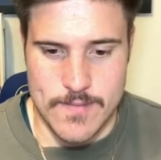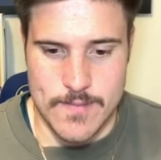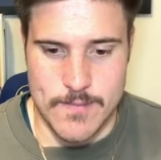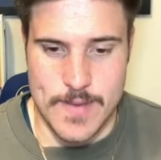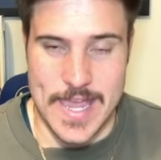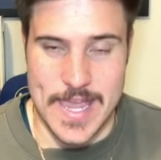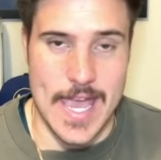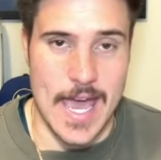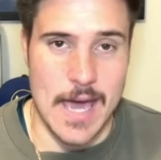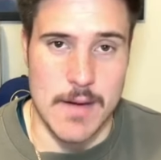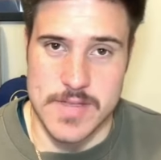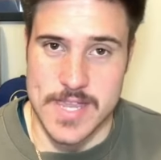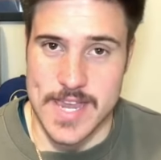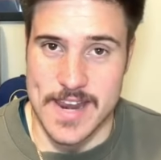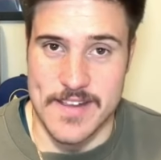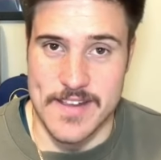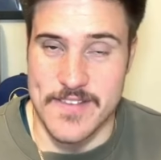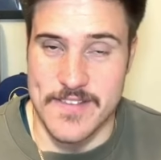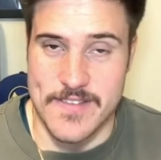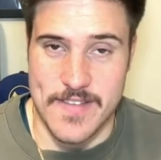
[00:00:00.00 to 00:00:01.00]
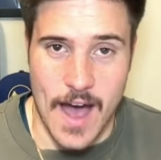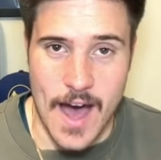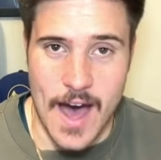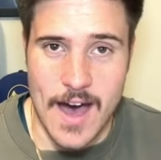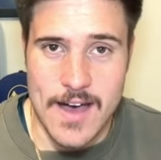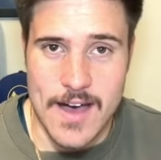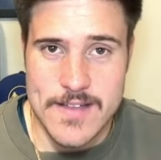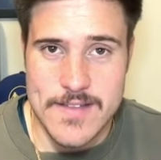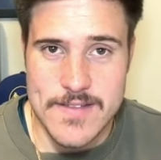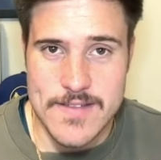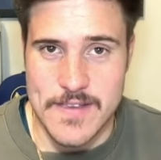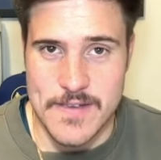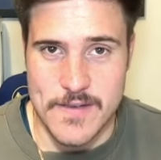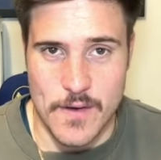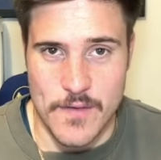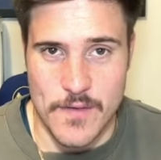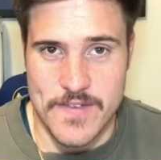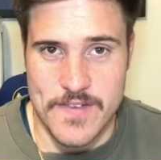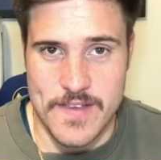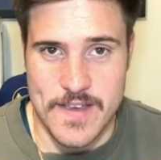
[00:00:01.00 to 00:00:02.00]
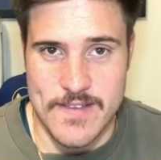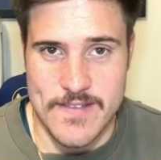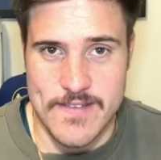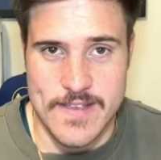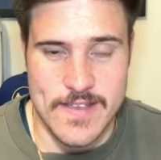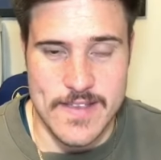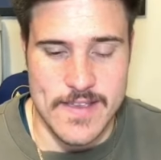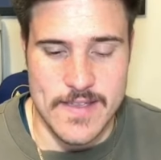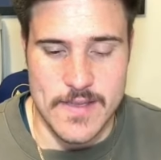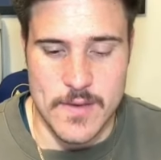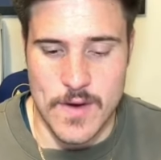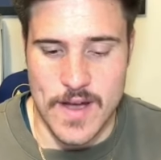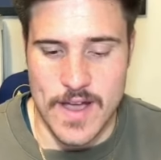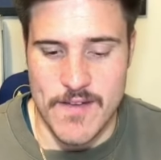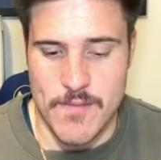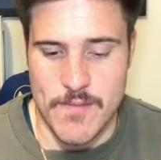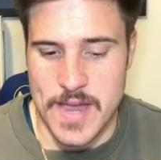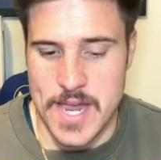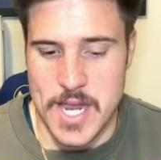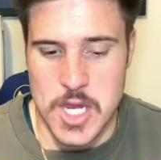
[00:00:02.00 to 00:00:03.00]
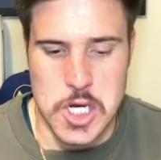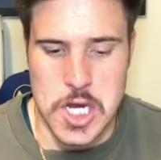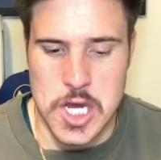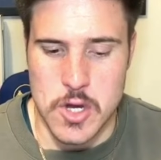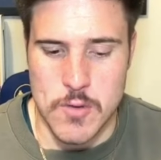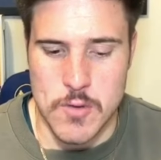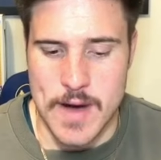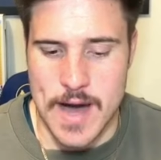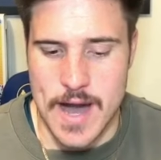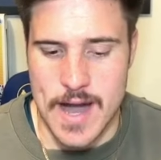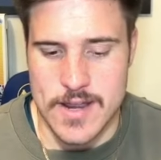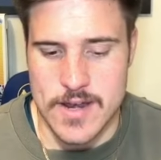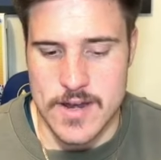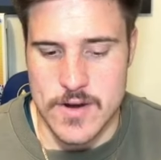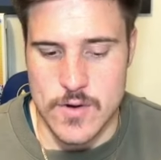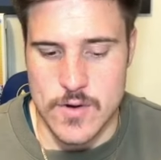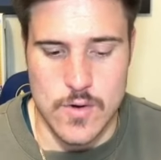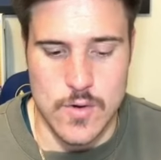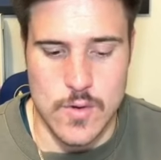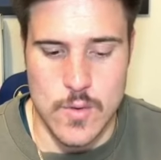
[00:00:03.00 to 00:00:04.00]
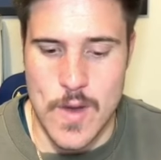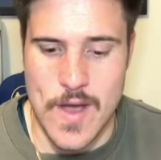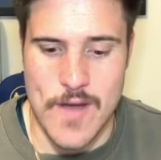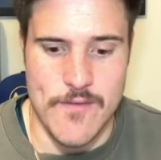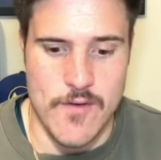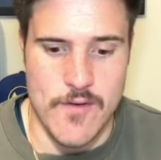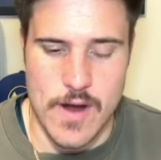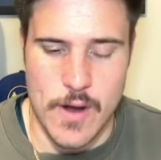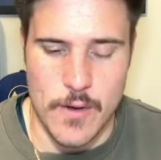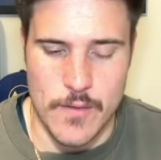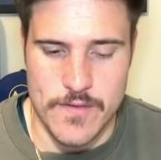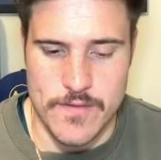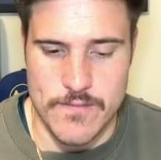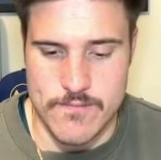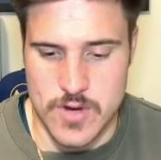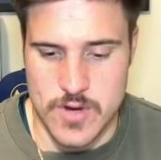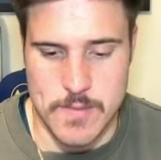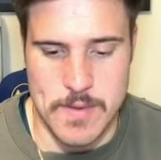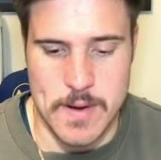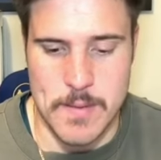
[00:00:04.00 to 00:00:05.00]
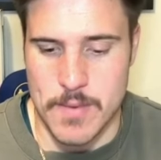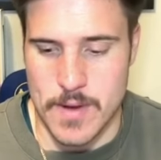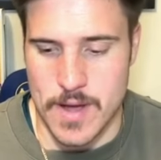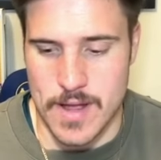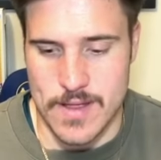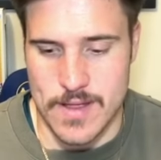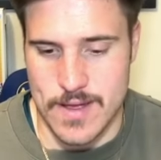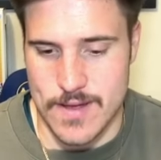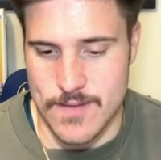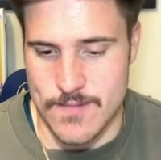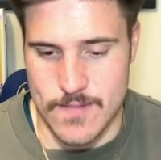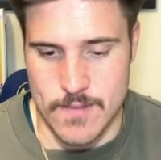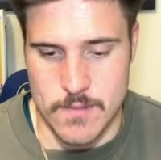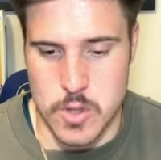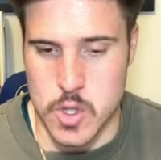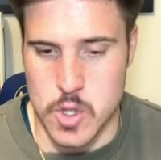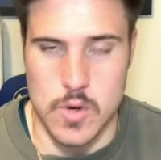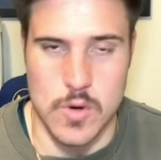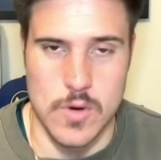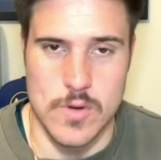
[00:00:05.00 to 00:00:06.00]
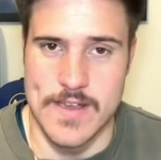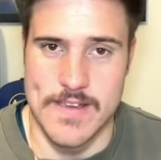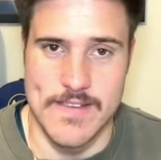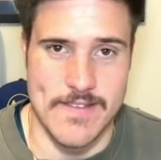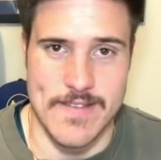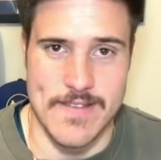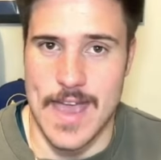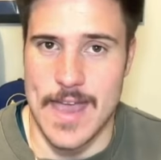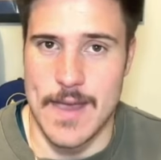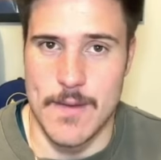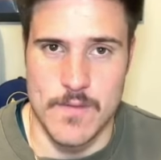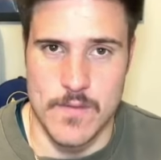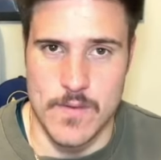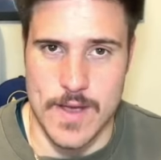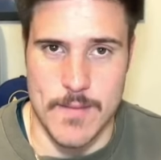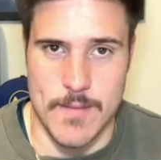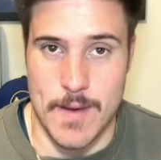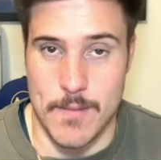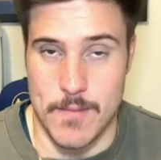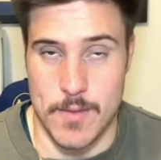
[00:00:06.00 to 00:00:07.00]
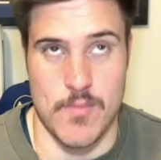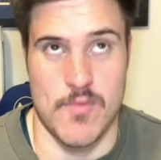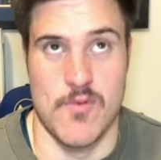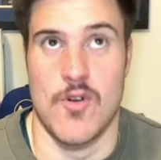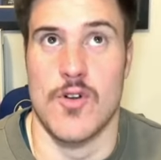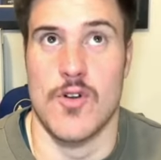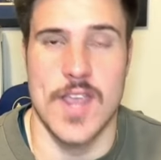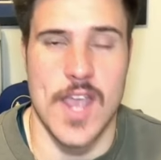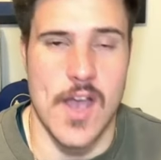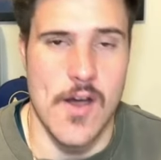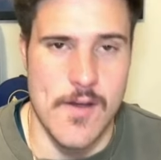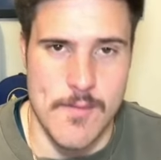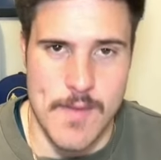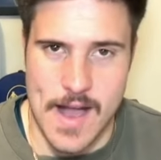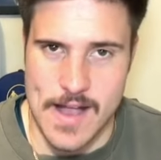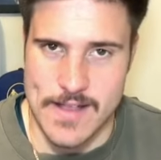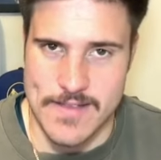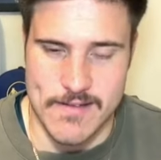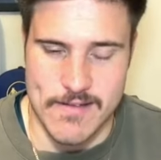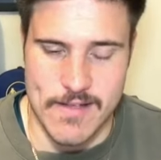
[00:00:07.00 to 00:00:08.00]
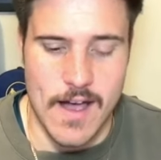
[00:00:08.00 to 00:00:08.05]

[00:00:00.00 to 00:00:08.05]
being able to get a star this offseason in the way of PG or Marketing or whoever else, Jimmy Butler. I'm sure all these names will come up, LeBron going back to